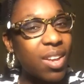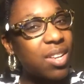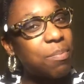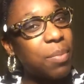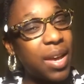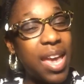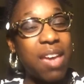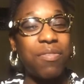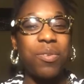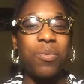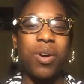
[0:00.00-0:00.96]
But
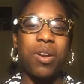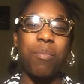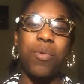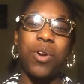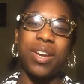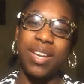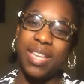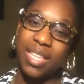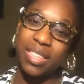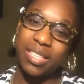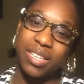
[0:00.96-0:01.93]
if you want a more
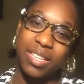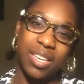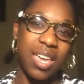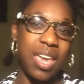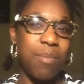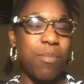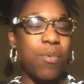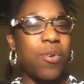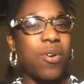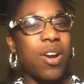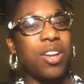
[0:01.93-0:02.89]
neat look and
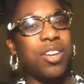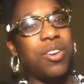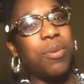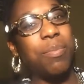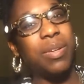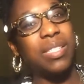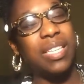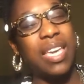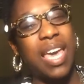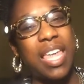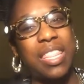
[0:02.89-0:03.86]
more, put
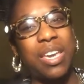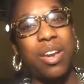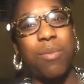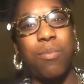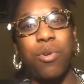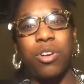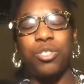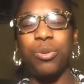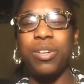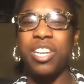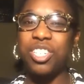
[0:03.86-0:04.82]
together, more
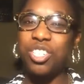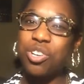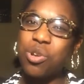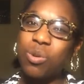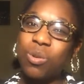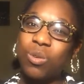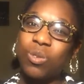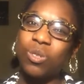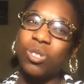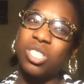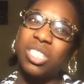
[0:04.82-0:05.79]

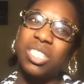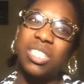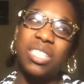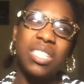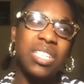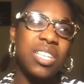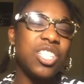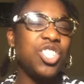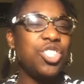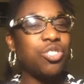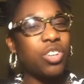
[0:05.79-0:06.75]
traditional
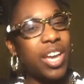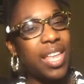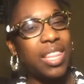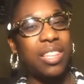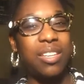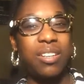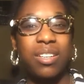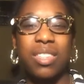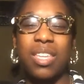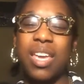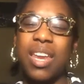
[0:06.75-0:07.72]
dread
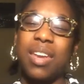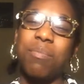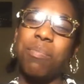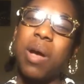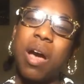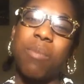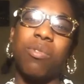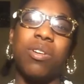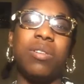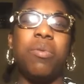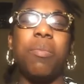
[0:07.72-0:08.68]
look, then palm
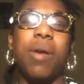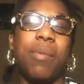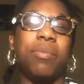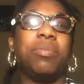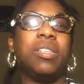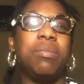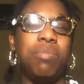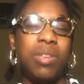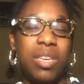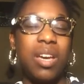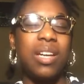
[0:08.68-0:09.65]
rolling would probably
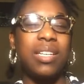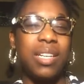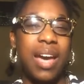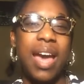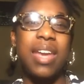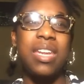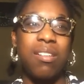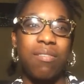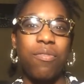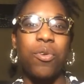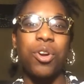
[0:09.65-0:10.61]
be a good
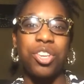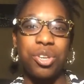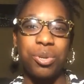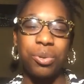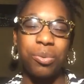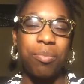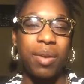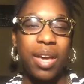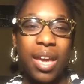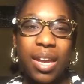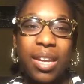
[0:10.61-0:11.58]
idea for you.
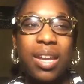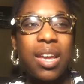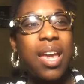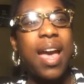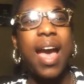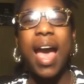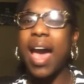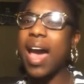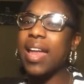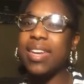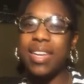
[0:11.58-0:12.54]
But
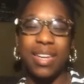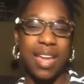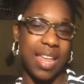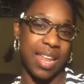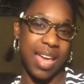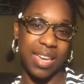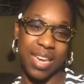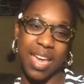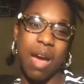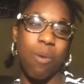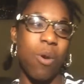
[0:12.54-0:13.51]
I did not like
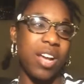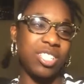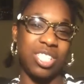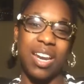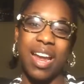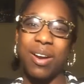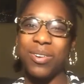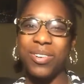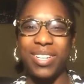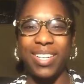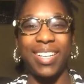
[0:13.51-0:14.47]
it. I washed it out.